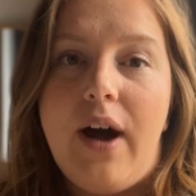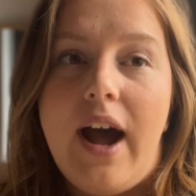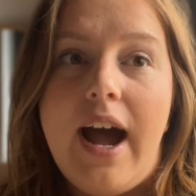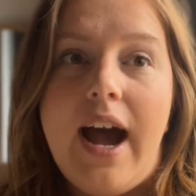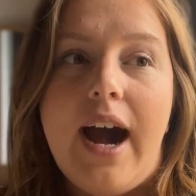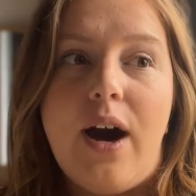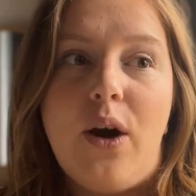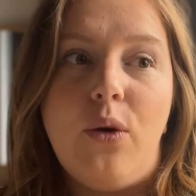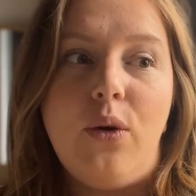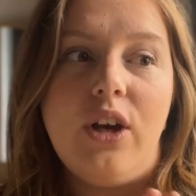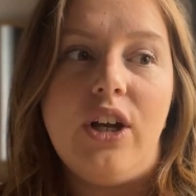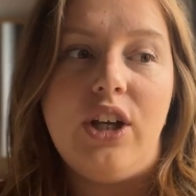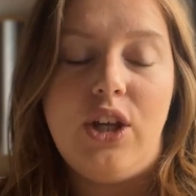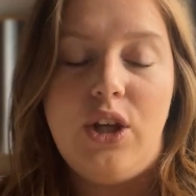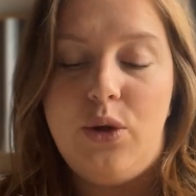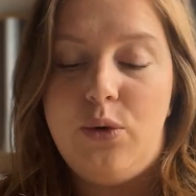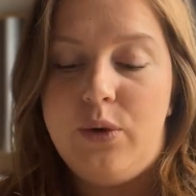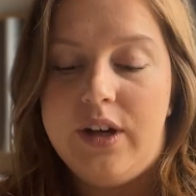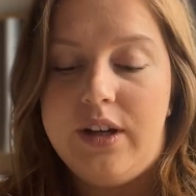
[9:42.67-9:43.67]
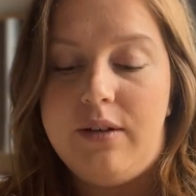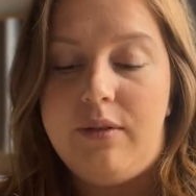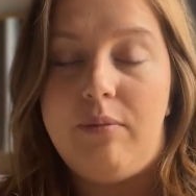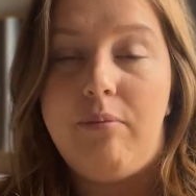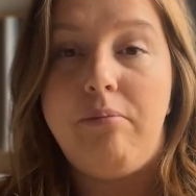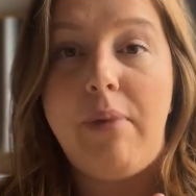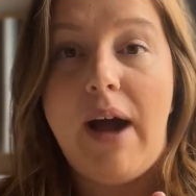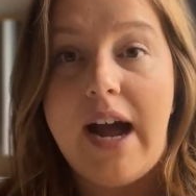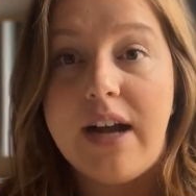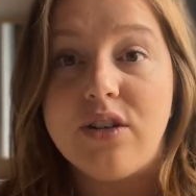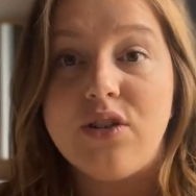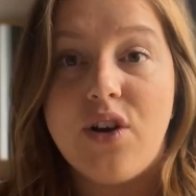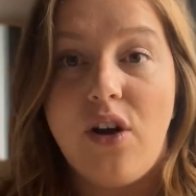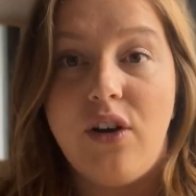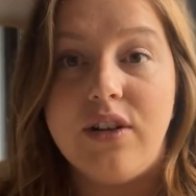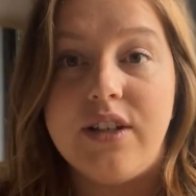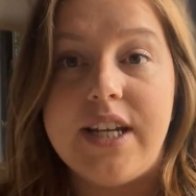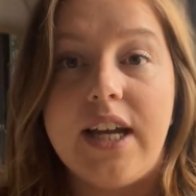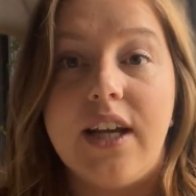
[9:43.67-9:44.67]
how you can batch
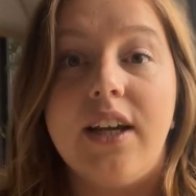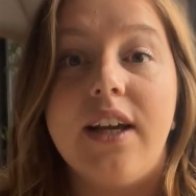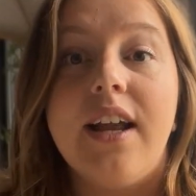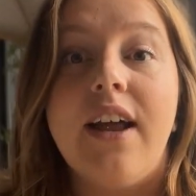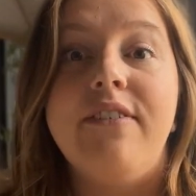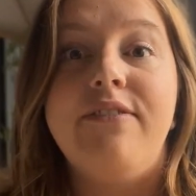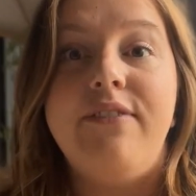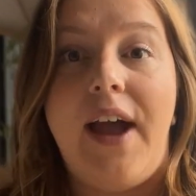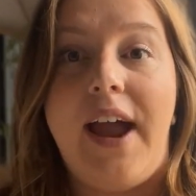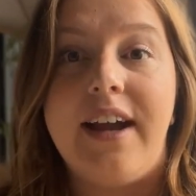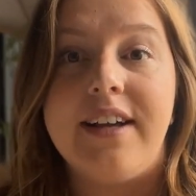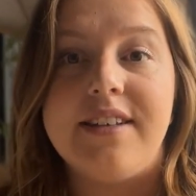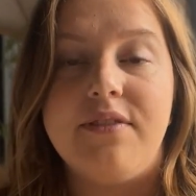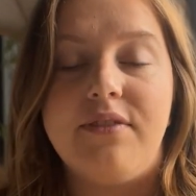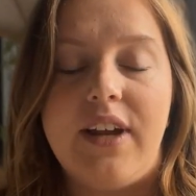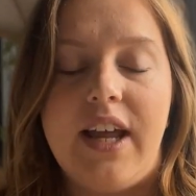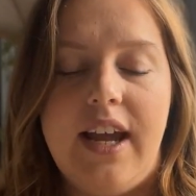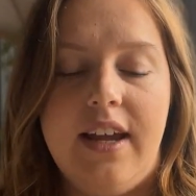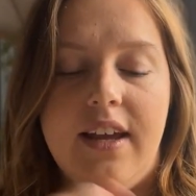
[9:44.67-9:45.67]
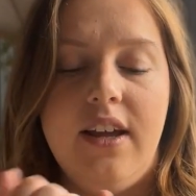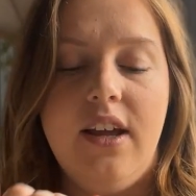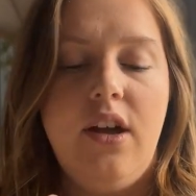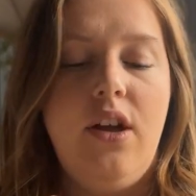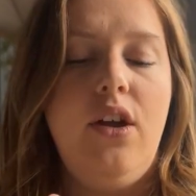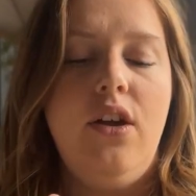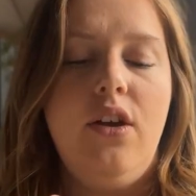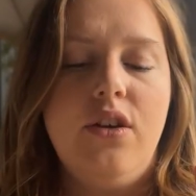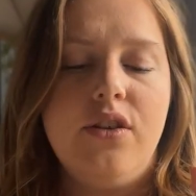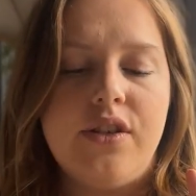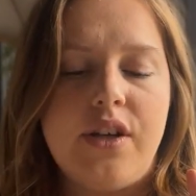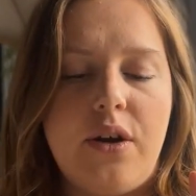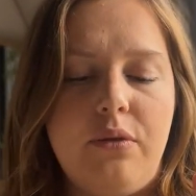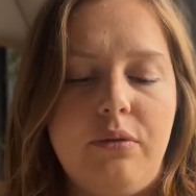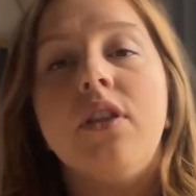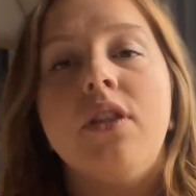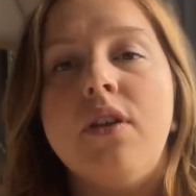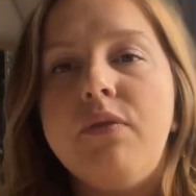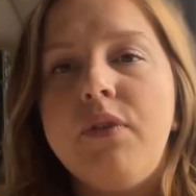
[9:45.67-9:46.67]
content effectively. So
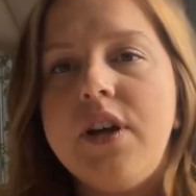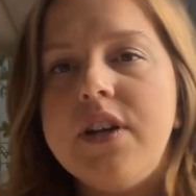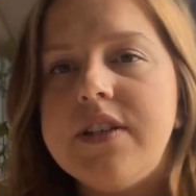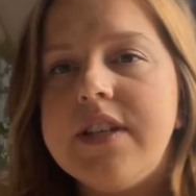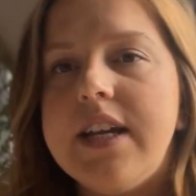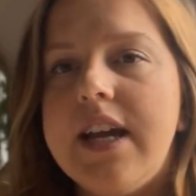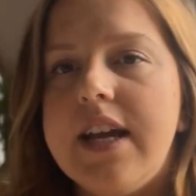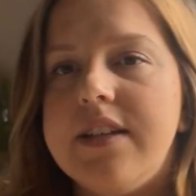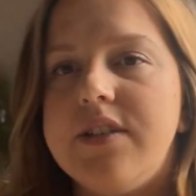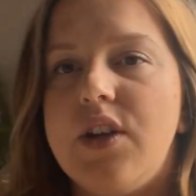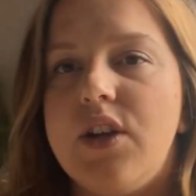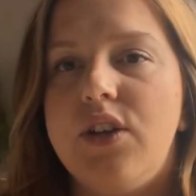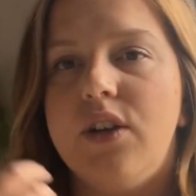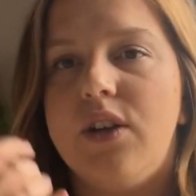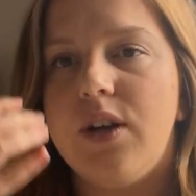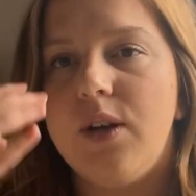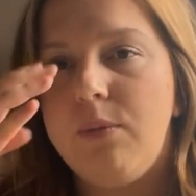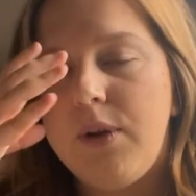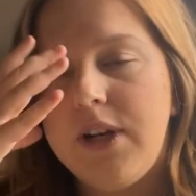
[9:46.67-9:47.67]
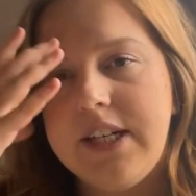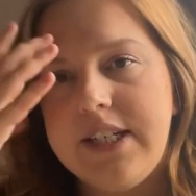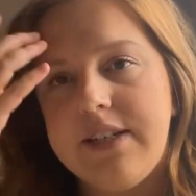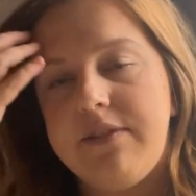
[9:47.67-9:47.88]
the first thing is you're going to want to